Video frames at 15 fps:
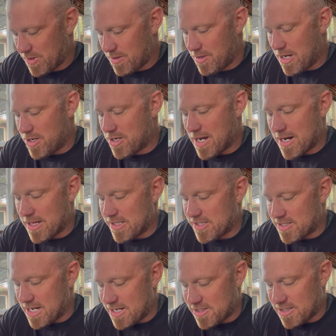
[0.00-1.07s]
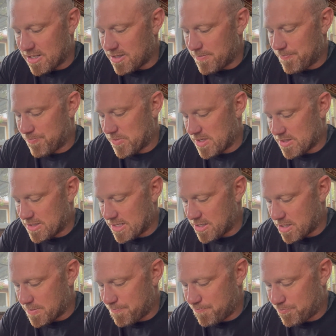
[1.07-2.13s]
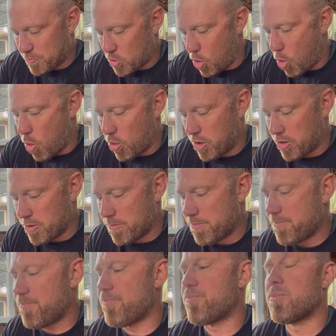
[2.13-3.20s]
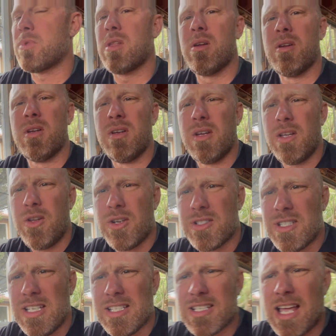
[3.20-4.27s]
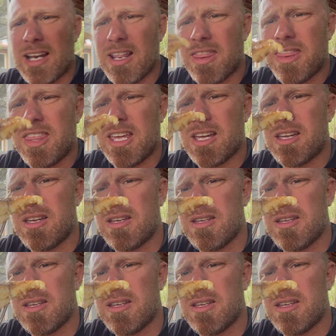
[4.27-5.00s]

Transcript: Yeah, you gotta at least taste it. It's like a corn. You can see it's kind of thick,